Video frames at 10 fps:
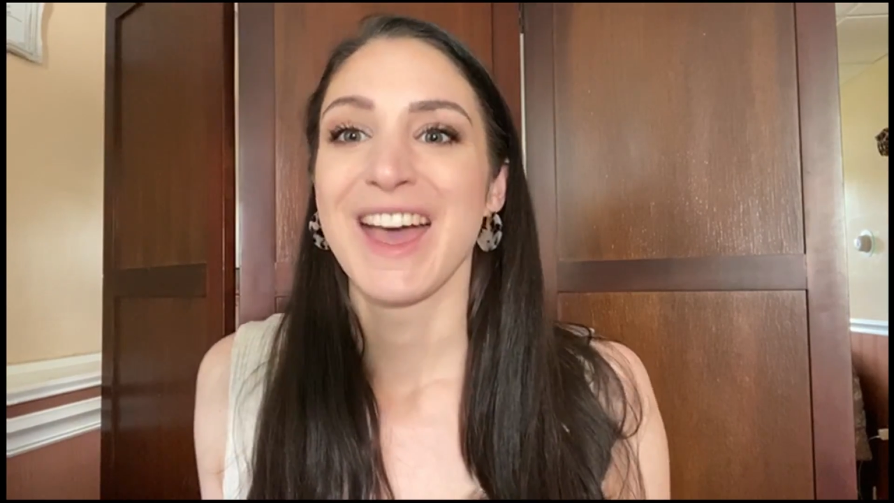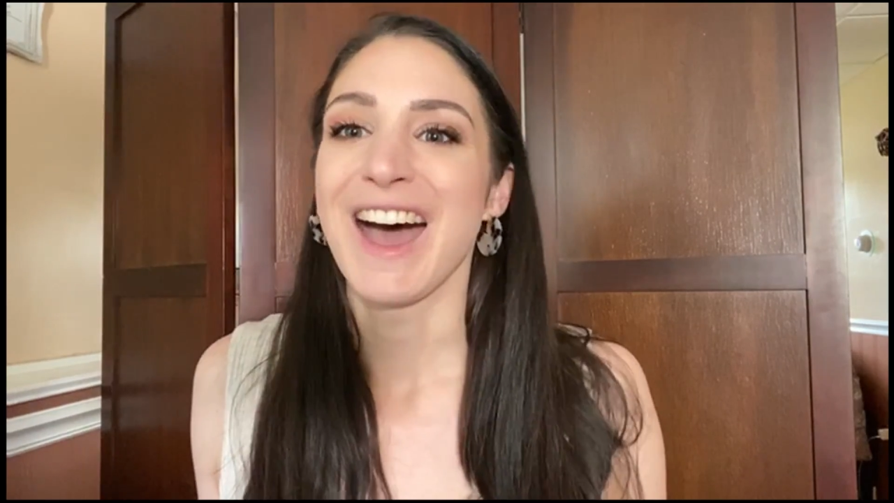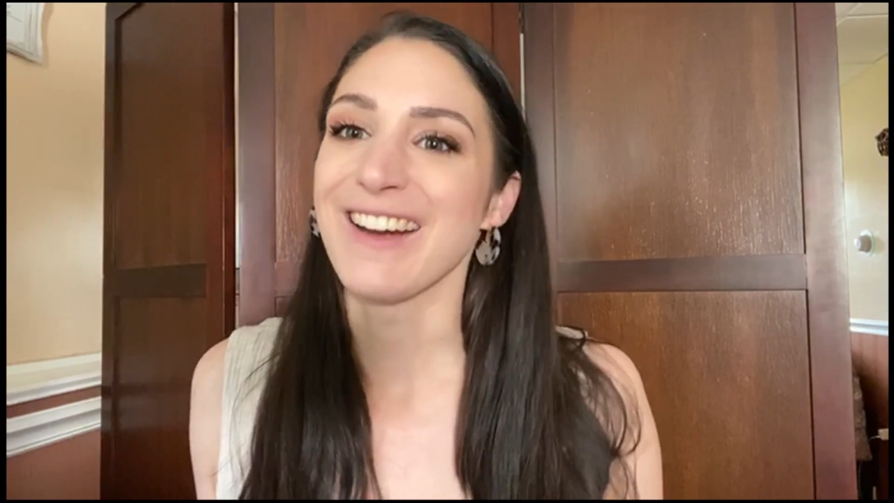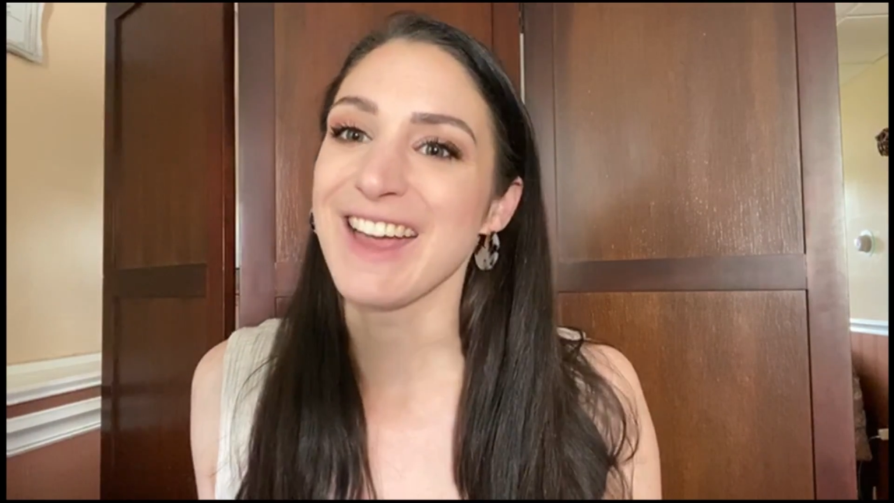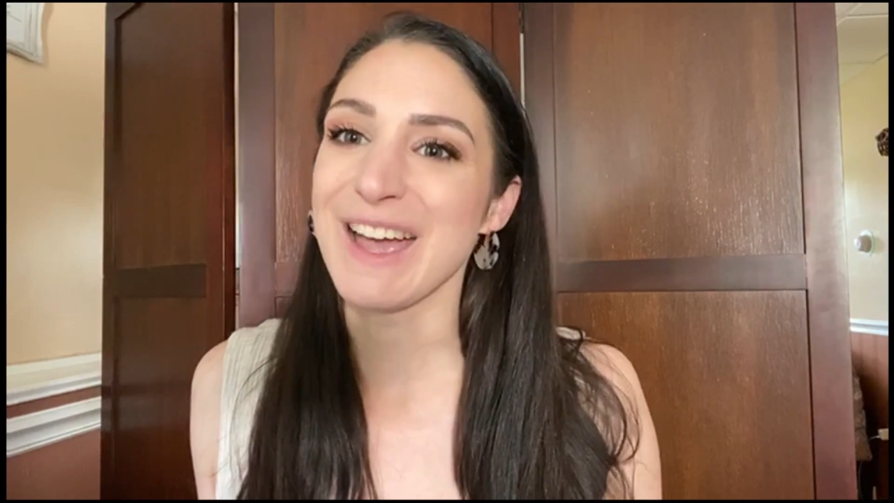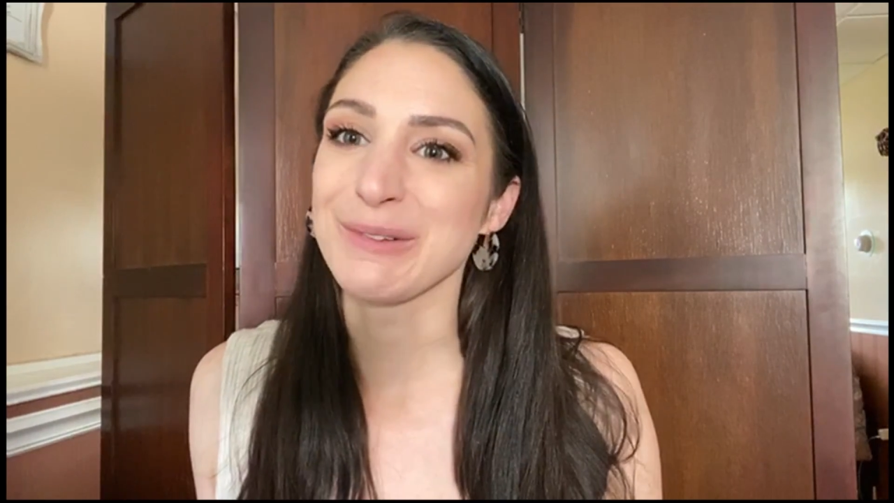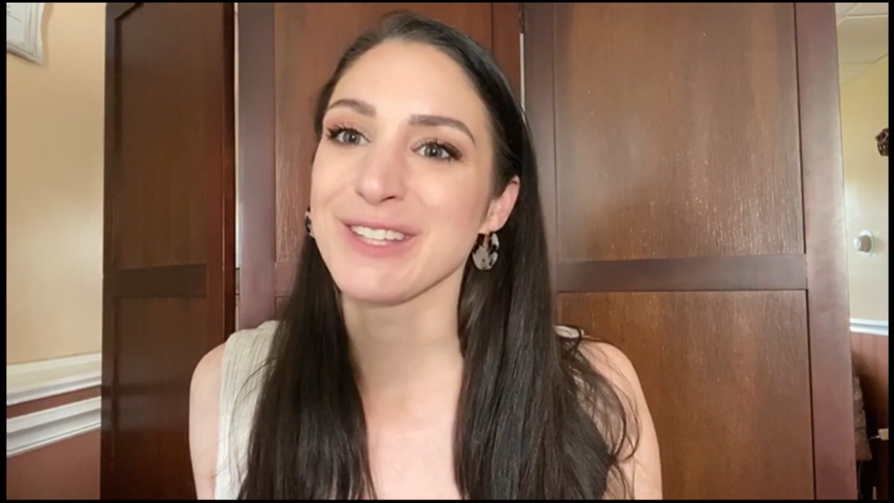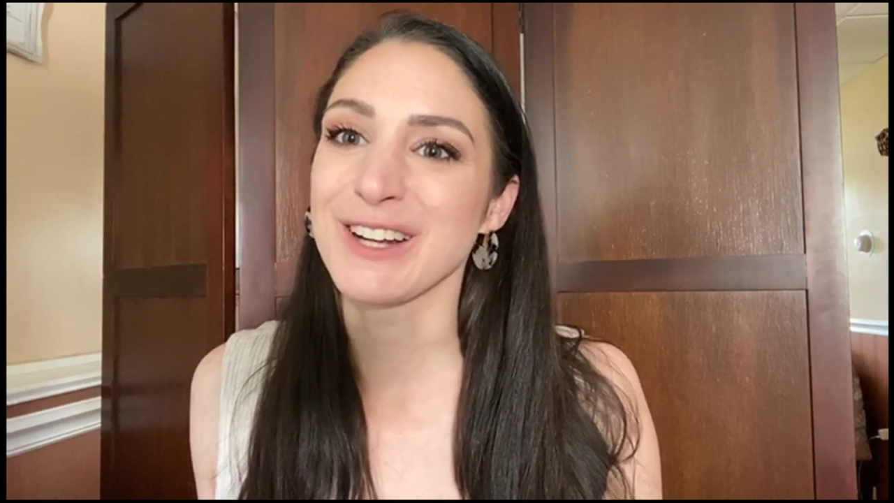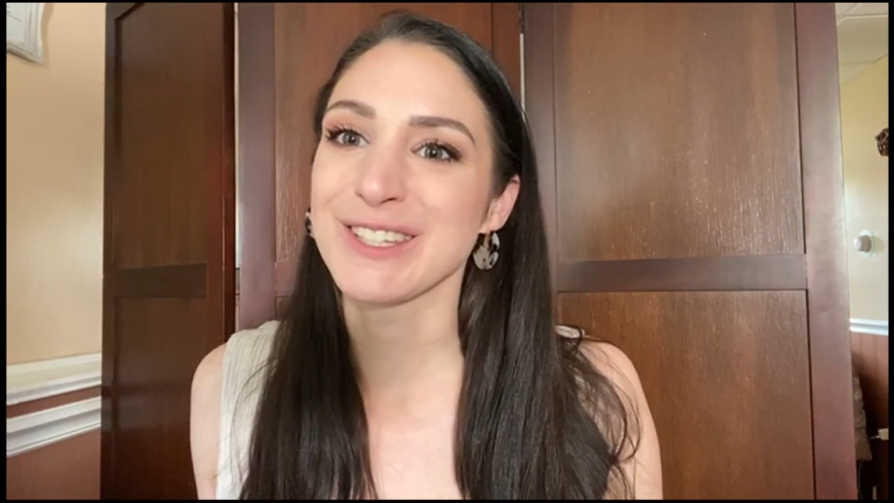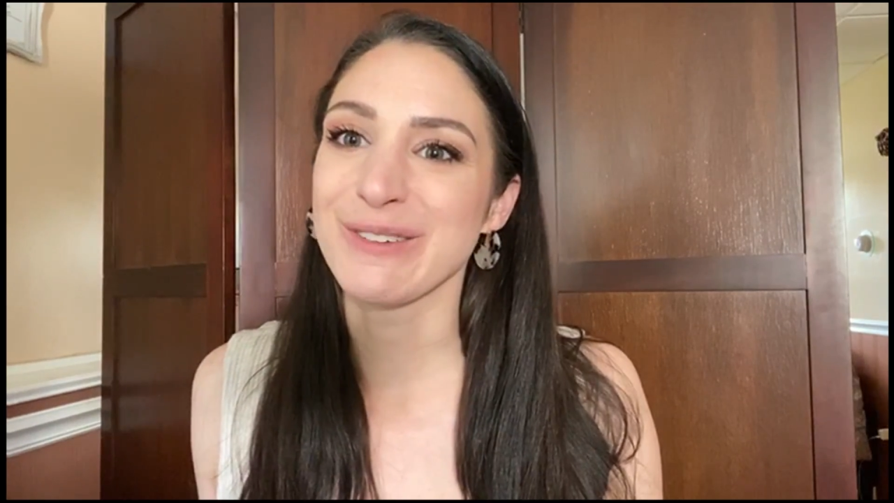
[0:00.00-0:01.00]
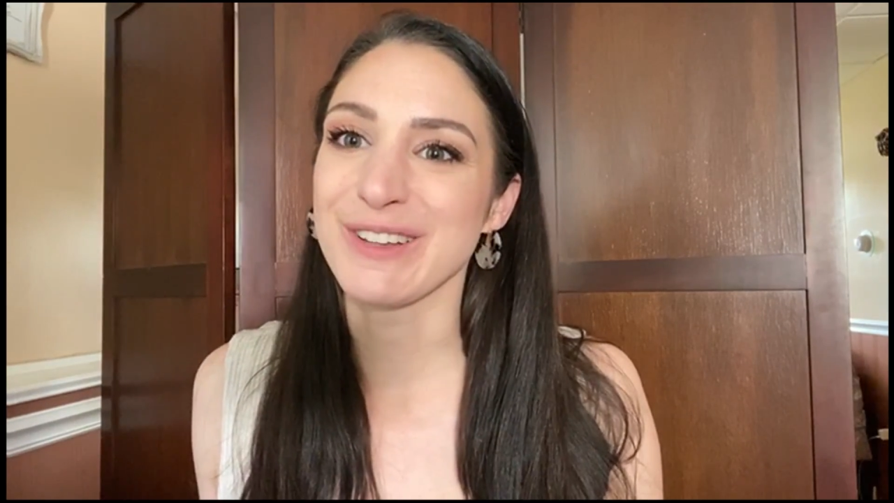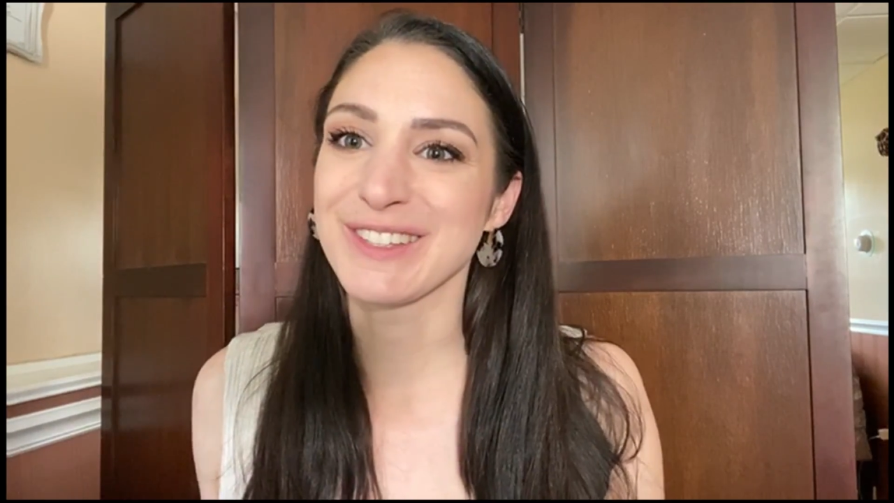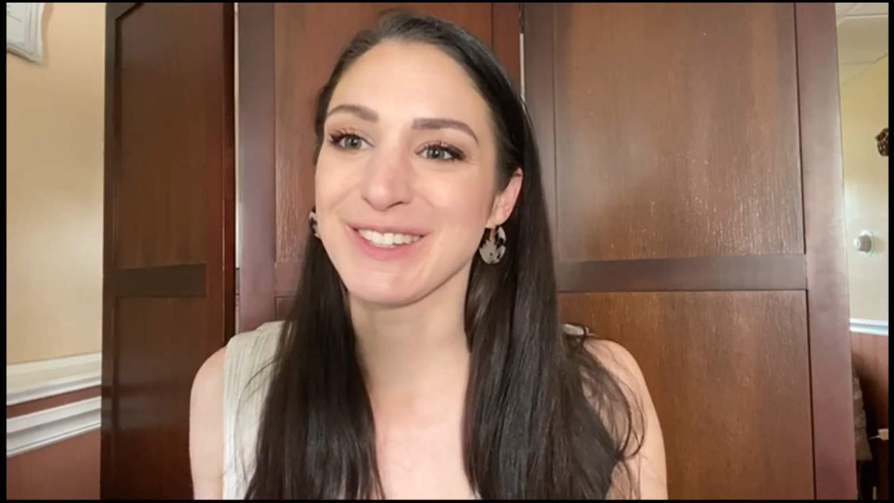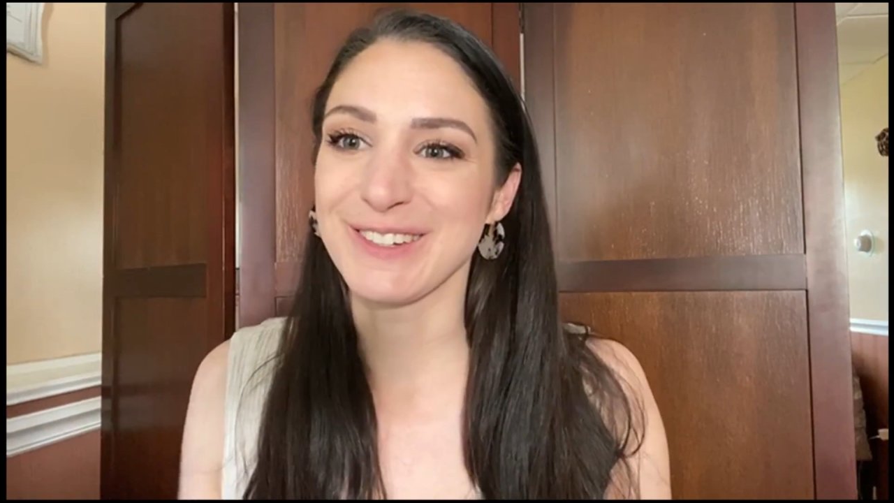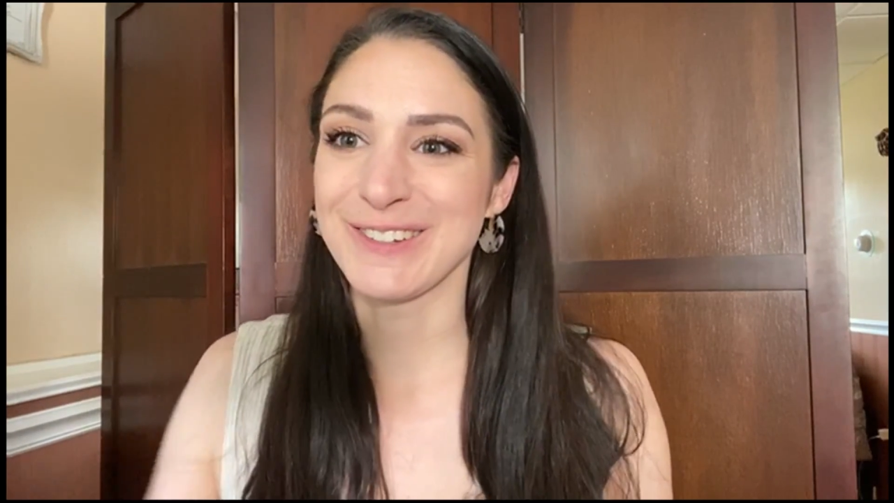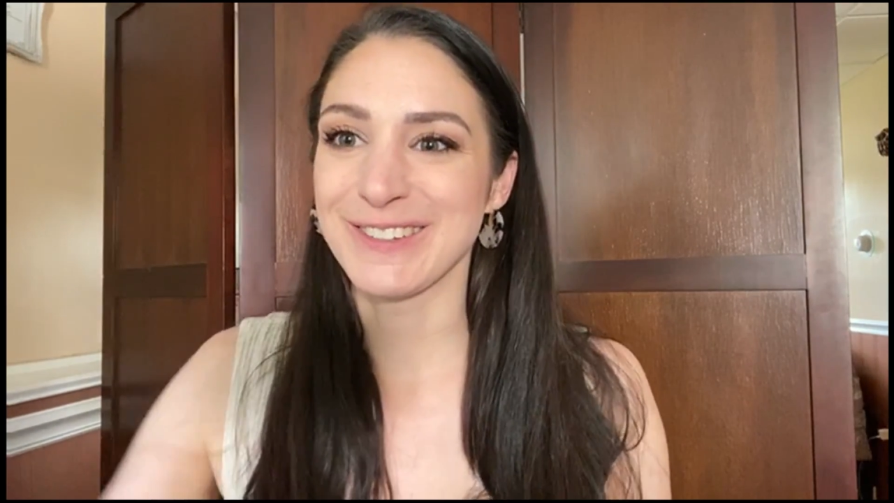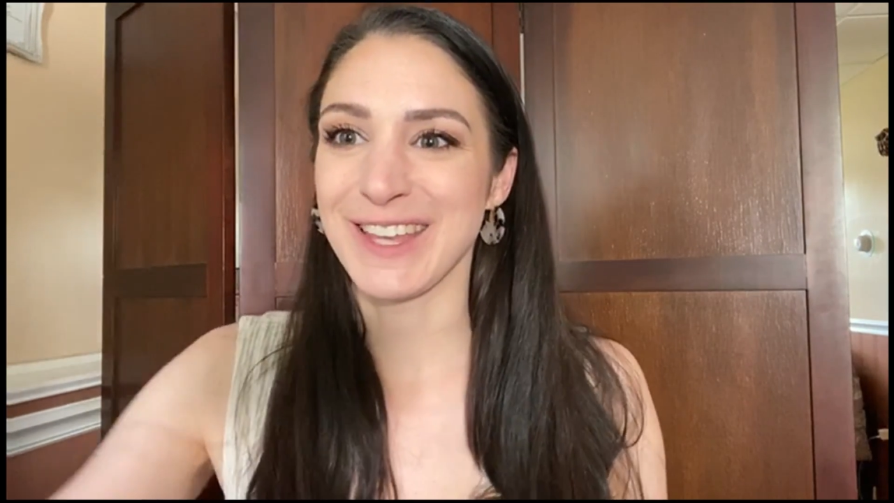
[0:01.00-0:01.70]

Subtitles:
All right, I will talk to you all soon.